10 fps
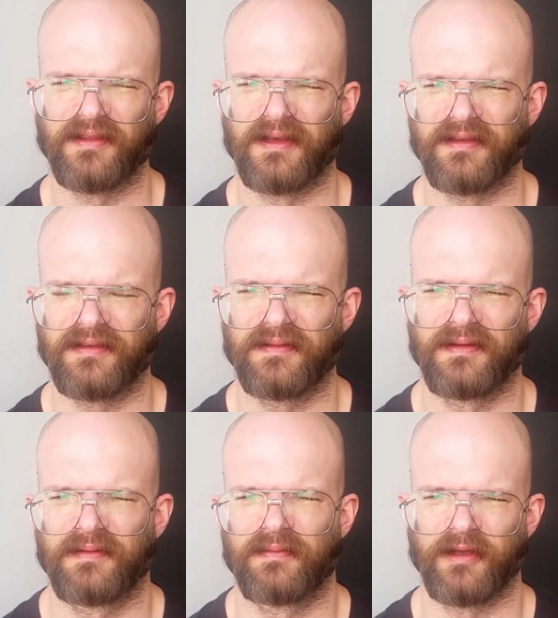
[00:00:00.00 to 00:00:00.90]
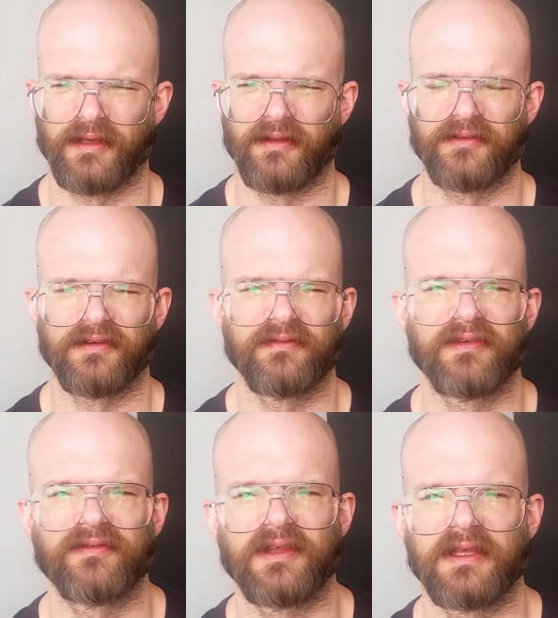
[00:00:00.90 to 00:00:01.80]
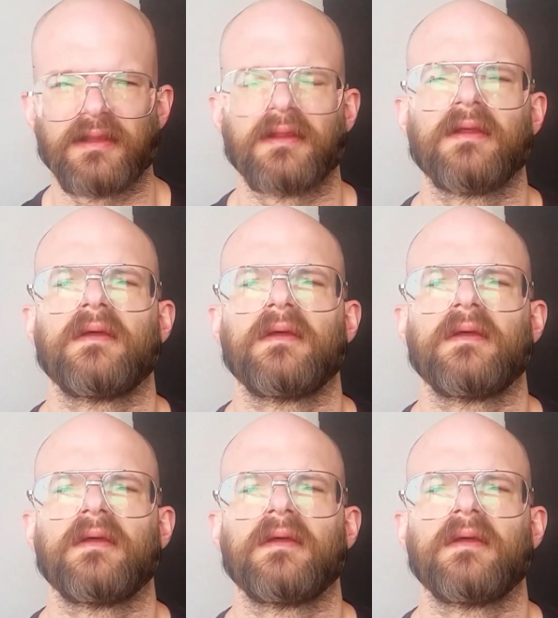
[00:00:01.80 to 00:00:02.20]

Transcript: I think it's probably closer to 15.